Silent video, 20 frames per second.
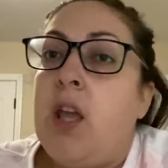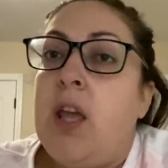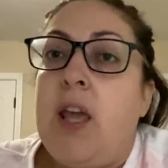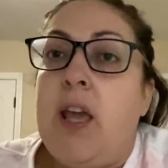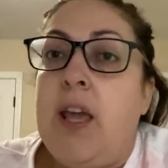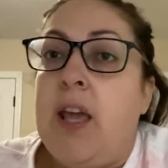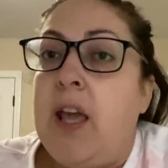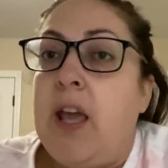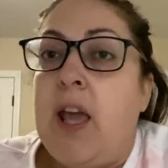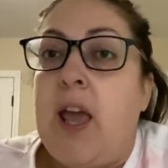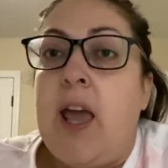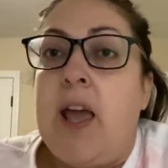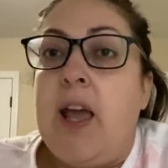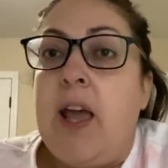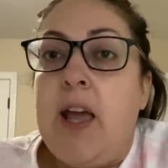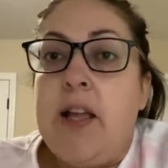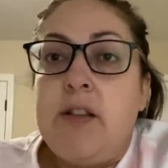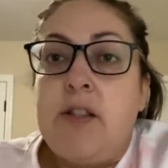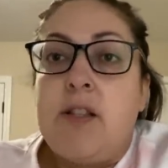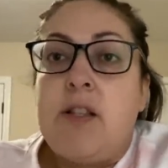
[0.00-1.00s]
it, it
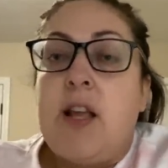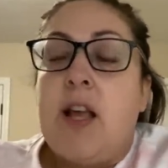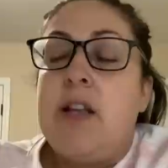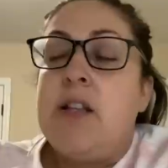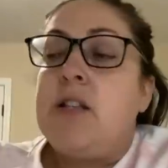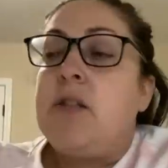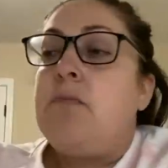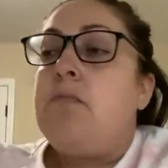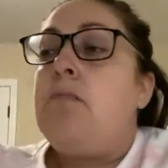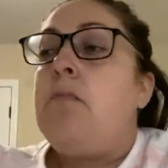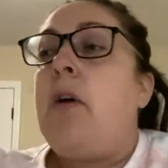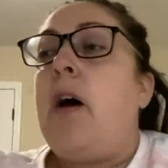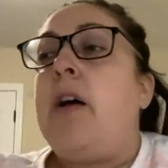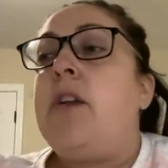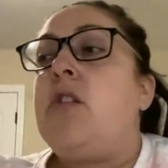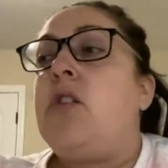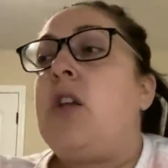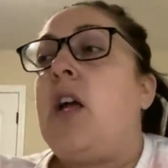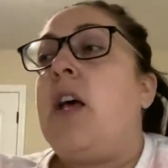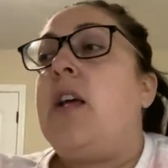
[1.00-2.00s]
is as
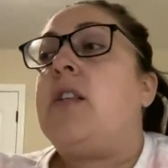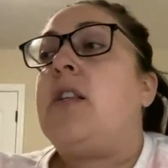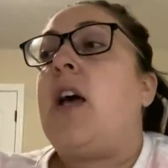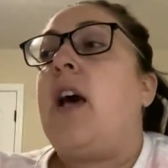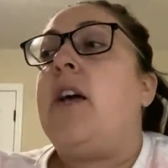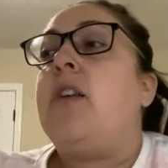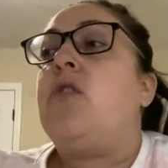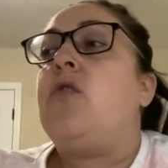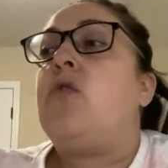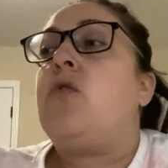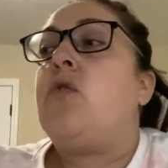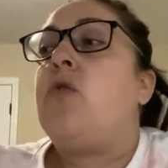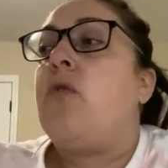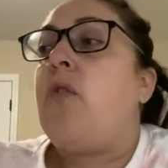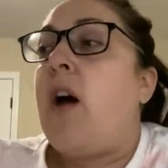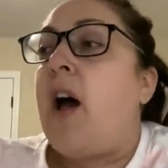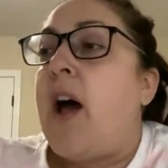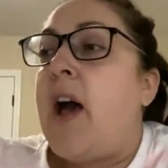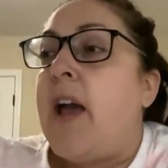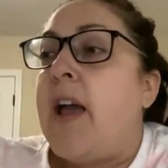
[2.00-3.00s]
much as I
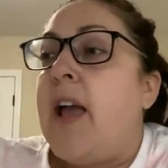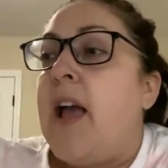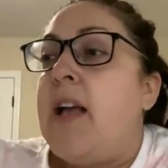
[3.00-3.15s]
try,